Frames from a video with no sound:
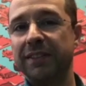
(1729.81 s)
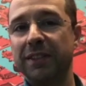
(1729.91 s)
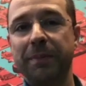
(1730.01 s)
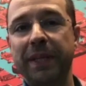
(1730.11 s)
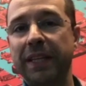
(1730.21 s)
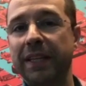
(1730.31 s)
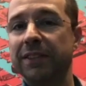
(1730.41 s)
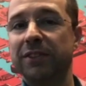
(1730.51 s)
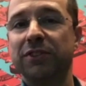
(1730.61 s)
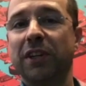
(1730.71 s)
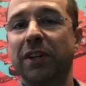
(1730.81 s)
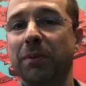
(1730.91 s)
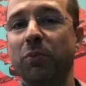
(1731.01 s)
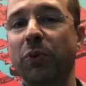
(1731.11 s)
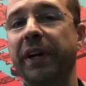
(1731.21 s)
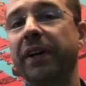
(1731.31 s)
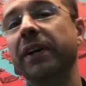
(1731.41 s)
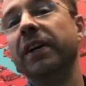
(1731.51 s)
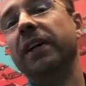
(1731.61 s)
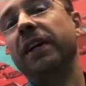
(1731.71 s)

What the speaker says: Could be a startup where